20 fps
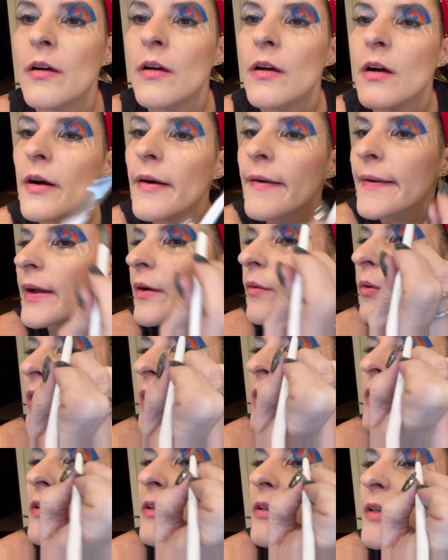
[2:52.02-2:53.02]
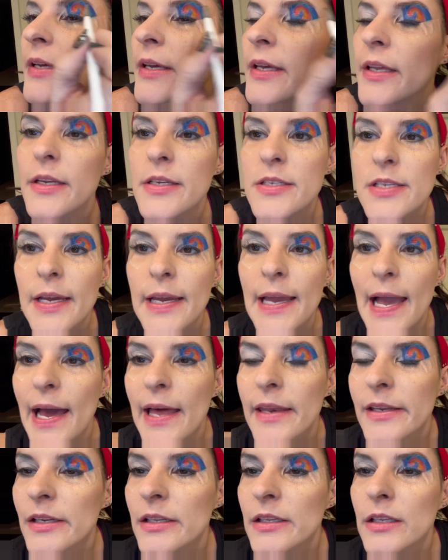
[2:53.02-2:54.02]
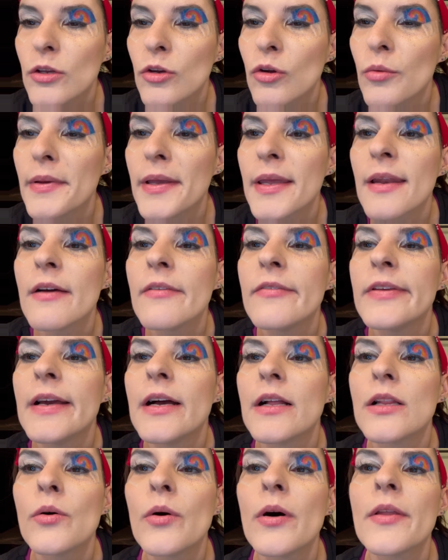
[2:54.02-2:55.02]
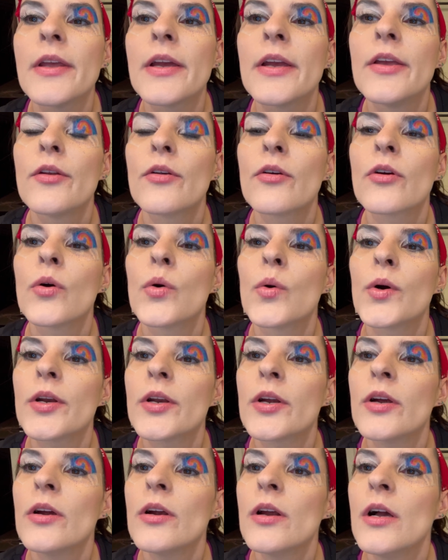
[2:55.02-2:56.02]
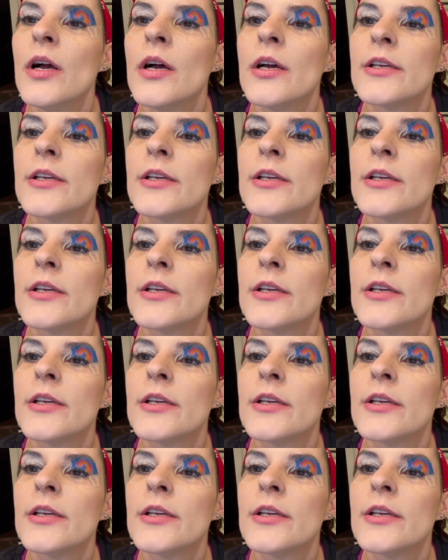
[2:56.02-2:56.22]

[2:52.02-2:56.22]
Okay, and what I just did is I added a little bit of yellow on the inner corner,